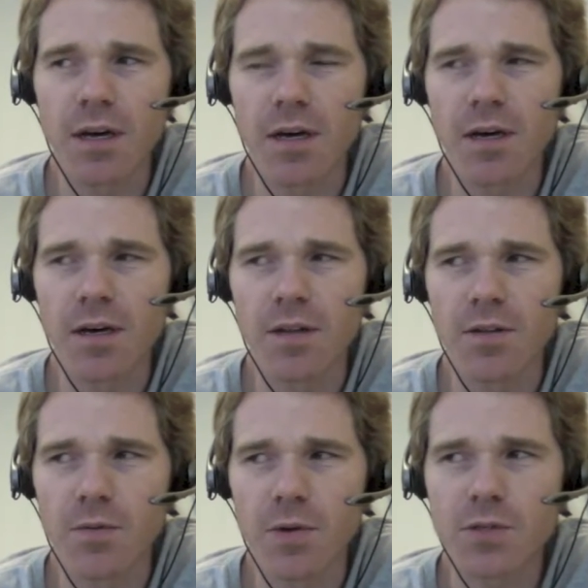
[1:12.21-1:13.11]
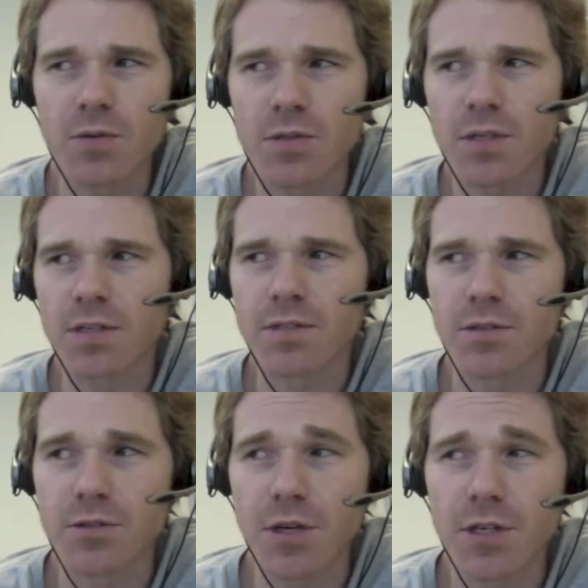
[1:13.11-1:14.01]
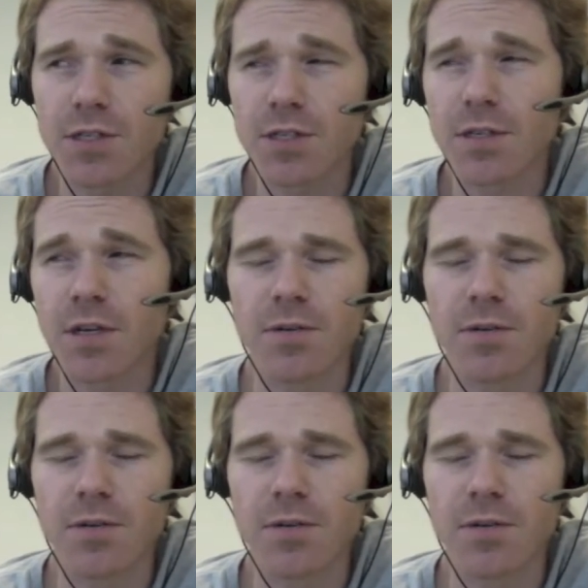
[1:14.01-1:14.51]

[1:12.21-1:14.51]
the resource concentration